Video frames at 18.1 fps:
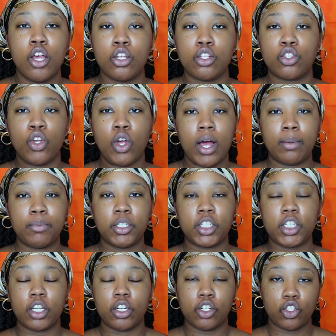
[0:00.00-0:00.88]
So I'm
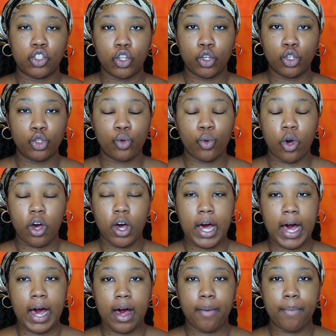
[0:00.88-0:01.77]
just gonna show you
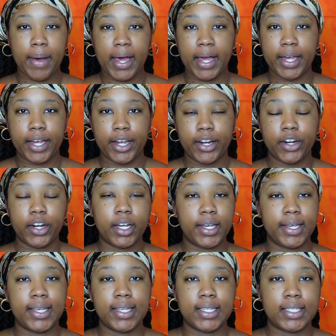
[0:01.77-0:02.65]
all how my hair
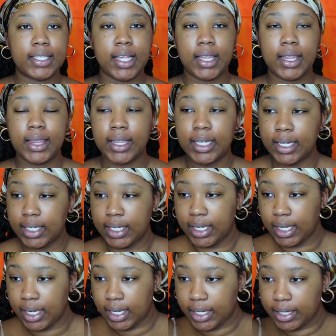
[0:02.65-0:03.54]
is
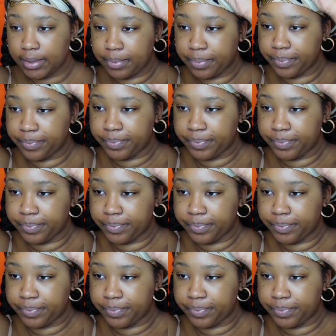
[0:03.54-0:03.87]
looking.